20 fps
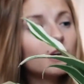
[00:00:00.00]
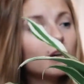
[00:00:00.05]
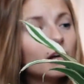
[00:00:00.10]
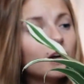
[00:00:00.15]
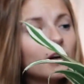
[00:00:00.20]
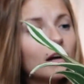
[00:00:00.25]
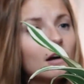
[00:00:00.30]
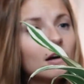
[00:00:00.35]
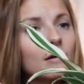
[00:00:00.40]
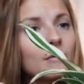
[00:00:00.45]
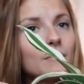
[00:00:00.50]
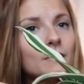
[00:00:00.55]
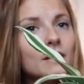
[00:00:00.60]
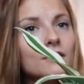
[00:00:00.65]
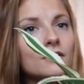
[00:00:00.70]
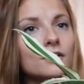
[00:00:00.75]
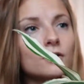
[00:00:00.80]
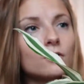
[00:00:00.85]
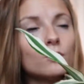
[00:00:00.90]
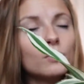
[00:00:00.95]

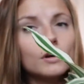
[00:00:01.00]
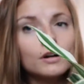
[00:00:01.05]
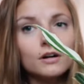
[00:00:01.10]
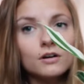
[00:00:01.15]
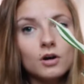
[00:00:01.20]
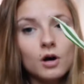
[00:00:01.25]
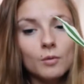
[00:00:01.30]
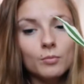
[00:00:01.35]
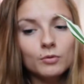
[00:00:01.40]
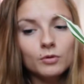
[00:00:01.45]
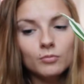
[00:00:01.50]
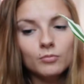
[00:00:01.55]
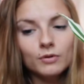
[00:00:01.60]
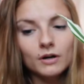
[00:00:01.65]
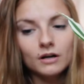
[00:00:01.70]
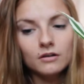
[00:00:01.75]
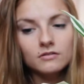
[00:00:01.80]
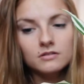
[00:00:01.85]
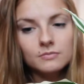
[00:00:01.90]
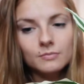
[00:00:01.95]
And there were a couple
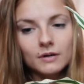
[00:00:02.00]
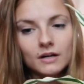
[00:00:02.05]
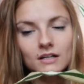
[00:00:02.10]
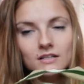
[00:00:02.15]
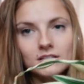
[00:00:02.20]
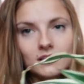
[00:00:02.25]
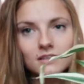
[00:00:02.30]
brown spots,